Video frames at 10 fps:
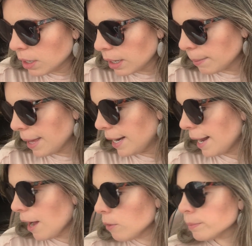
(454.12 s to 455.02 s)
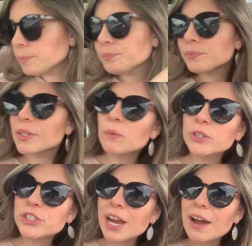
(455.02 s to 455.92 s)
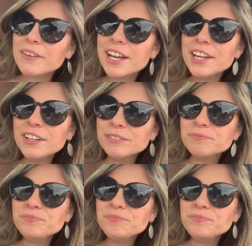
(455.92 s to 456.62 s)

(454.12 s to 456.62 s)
I'm headed out. We'll chat when I get home.